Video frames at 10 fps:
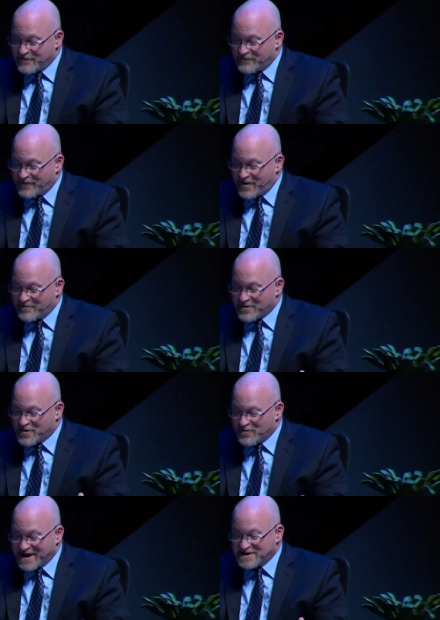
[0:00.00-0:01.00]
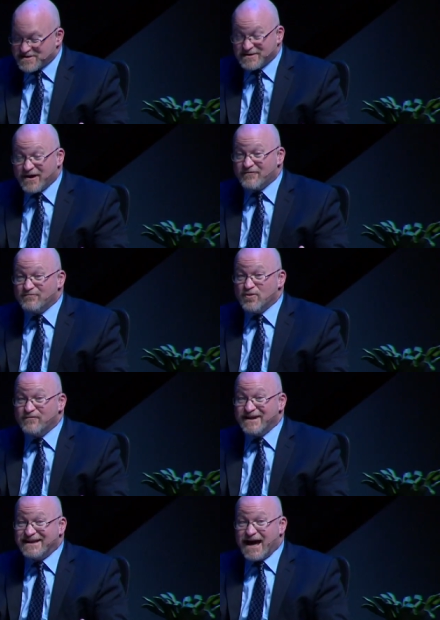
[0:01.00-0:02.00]
from
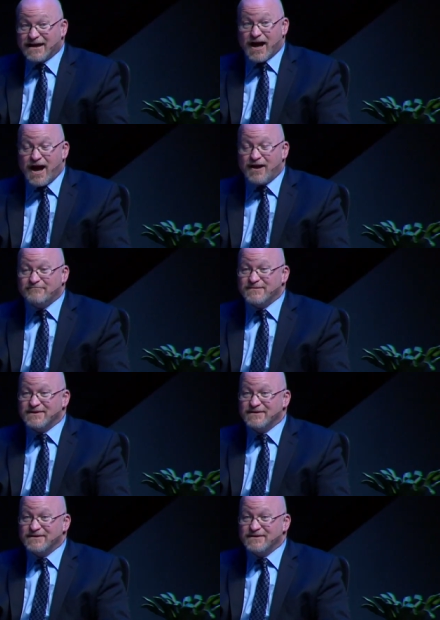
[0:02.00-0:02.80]
CourageousLoveMovie.com,